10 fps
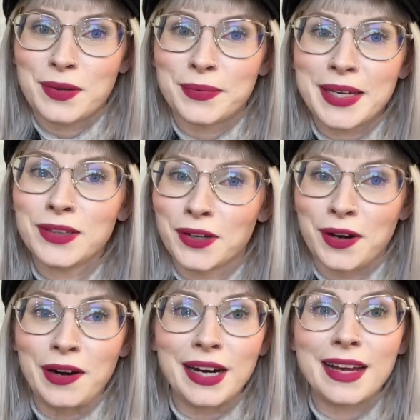we
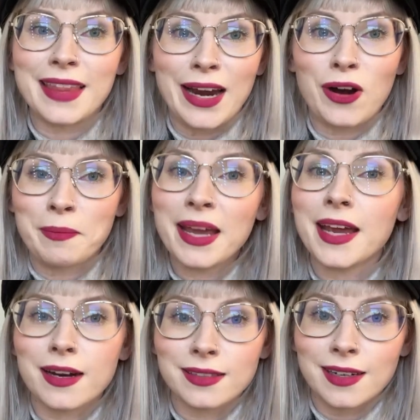learn that our main
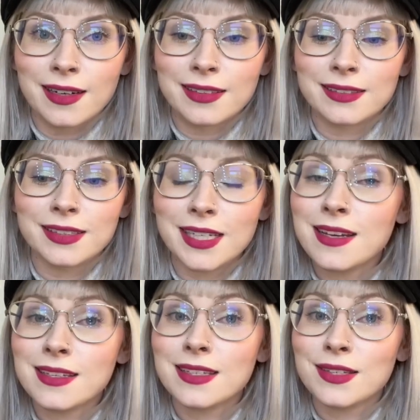character,
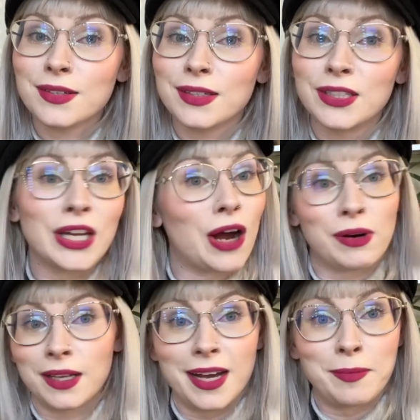she's not
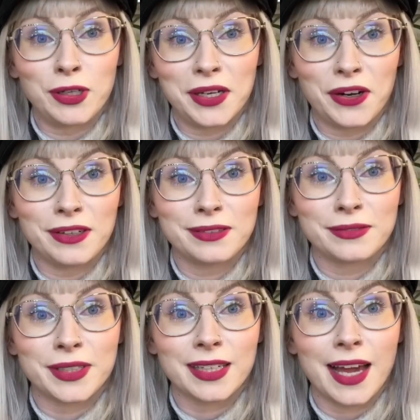reliable at all.
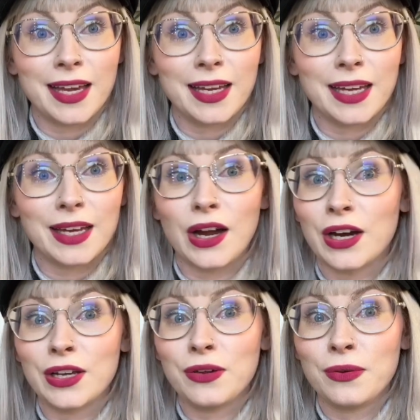We're like,
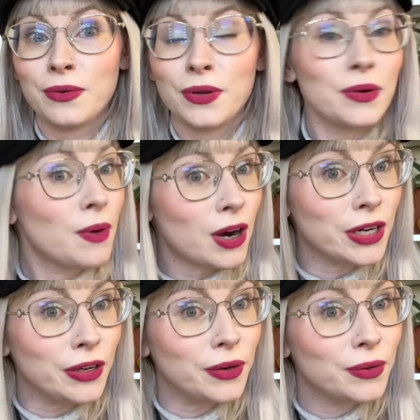who are
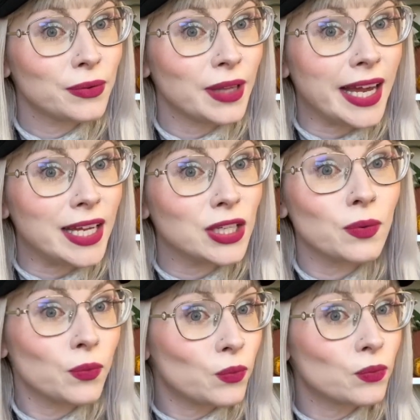you? Like,
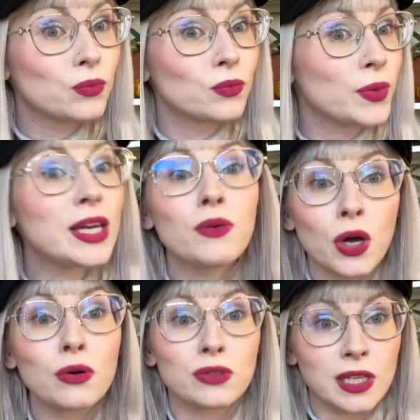we don't
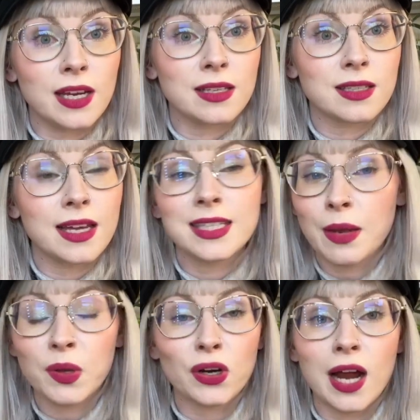know who she is. And
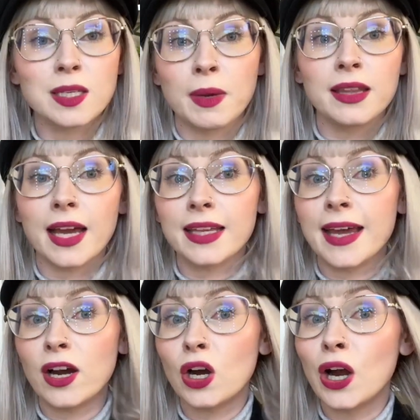same with her husband. Like,
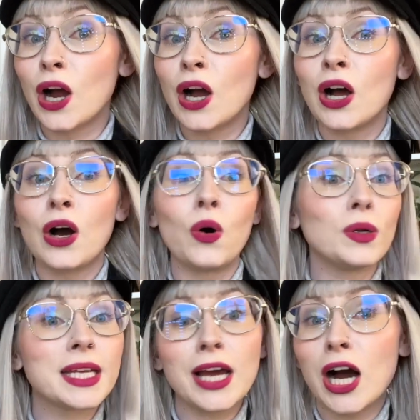they are
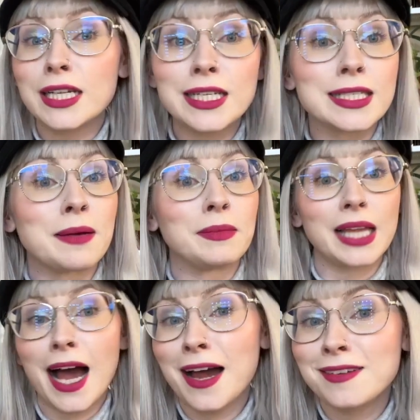holding on to some
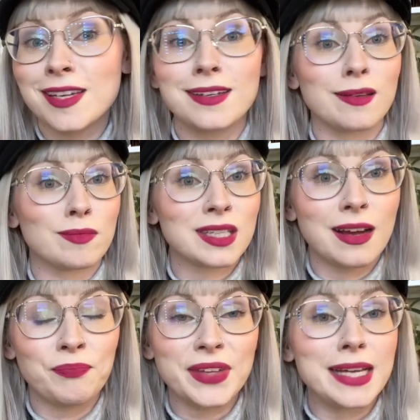lies
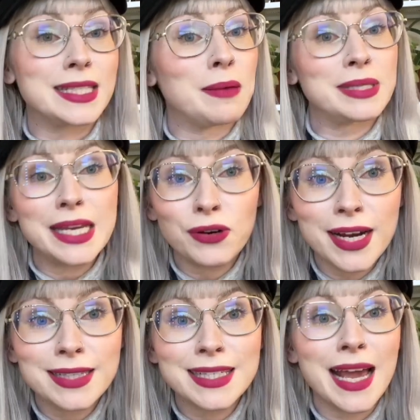and some
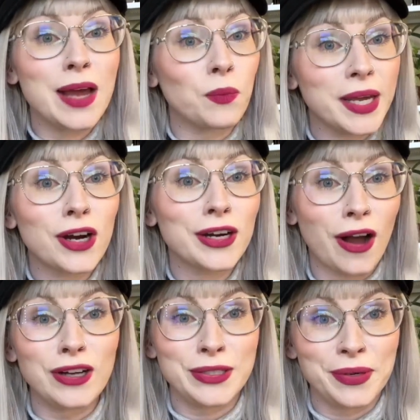secrets, and we are
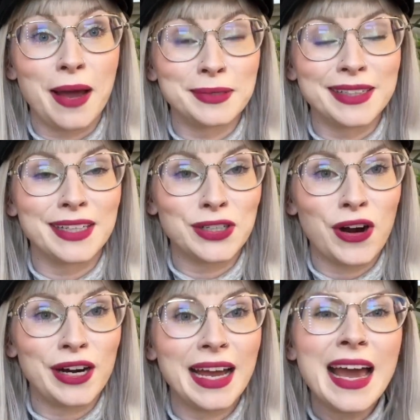also kept in the
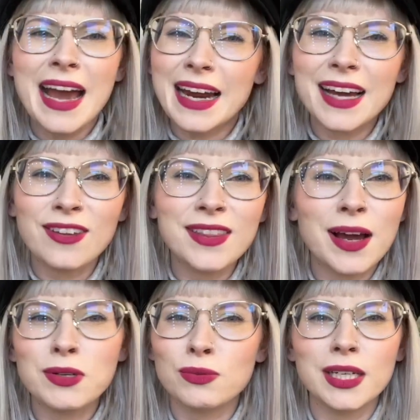dark. And I thought that
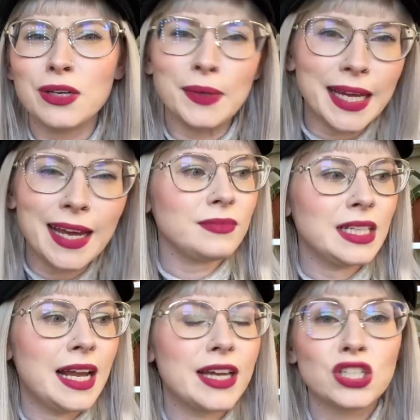was really unique.
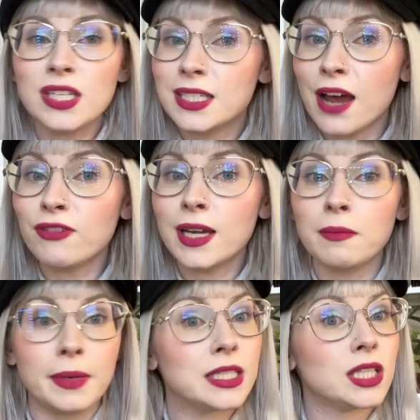And she's definitely
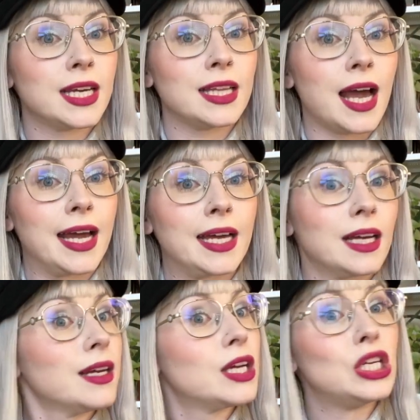mentally
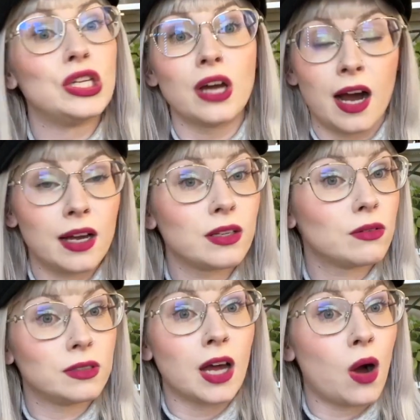
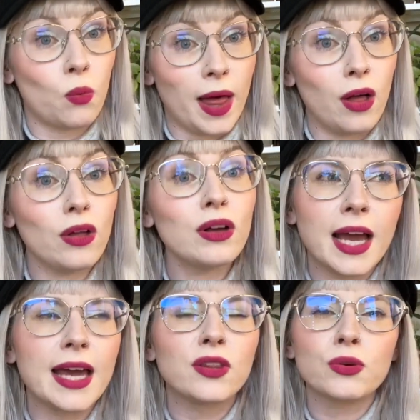not well.
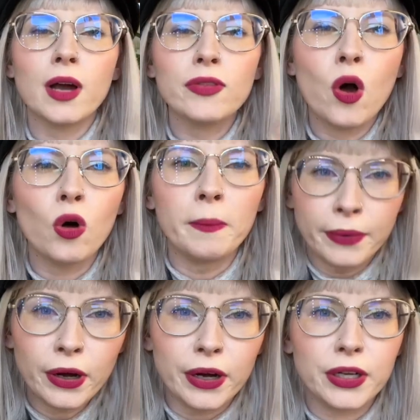And throughout the whole
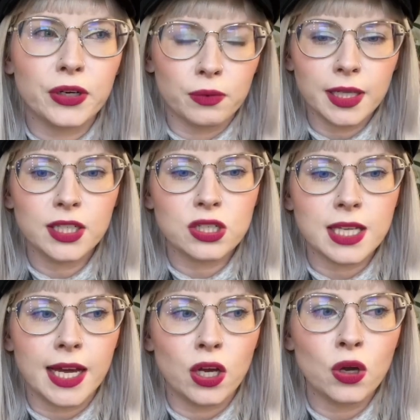book, you're really just
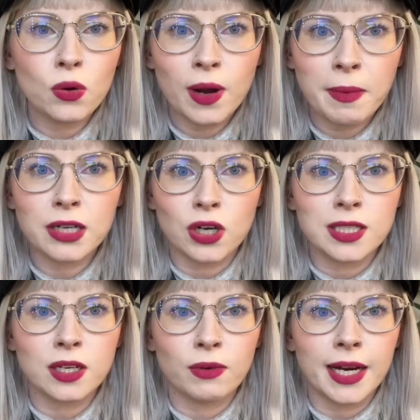like, who am I
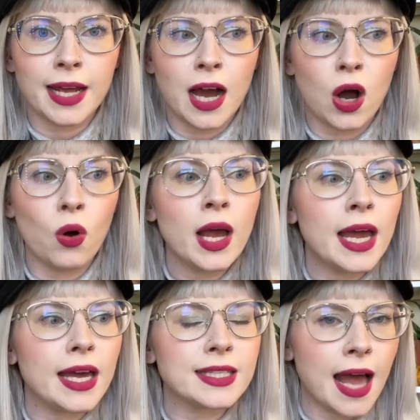trusting right now?
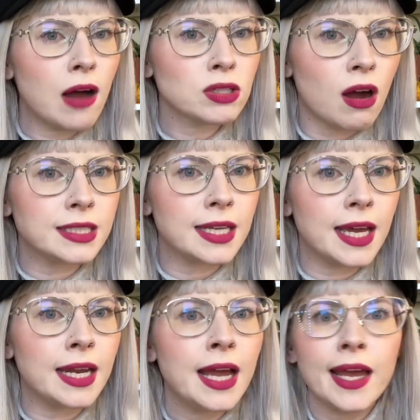Is the house
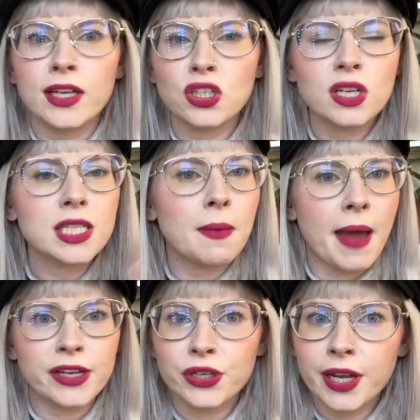haunted? Is she just
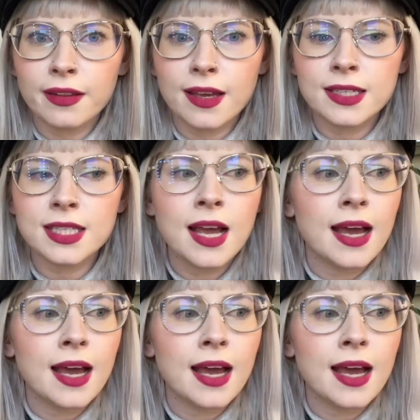imagining this?